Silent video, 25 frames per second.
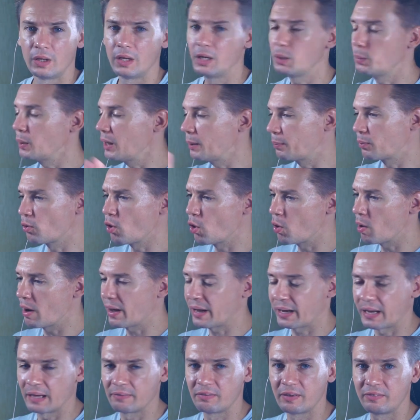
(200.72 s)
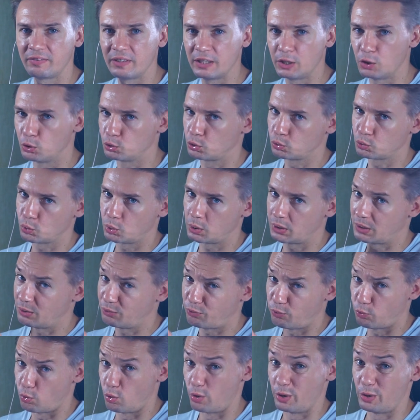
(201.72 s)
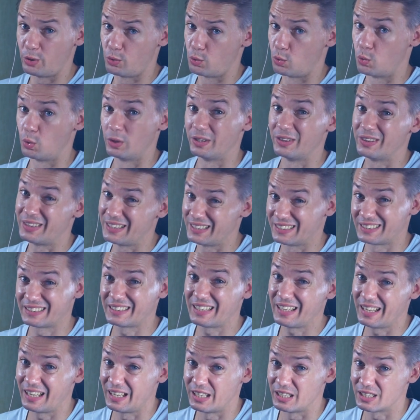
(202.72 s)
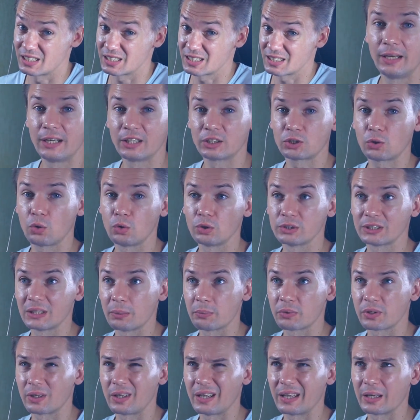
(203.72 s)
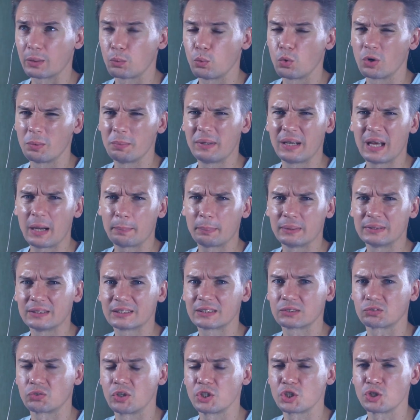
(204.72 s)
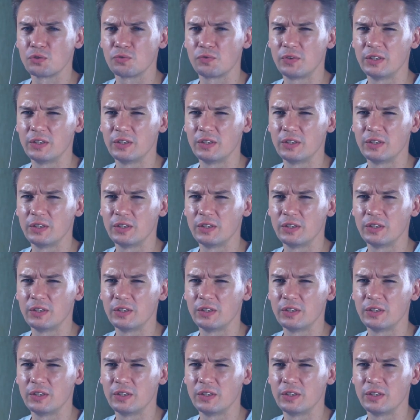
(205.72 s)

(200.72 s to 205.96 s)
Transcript: Anyway bro, I have a video tutorial for you in this case. It is called something like warming up and stretching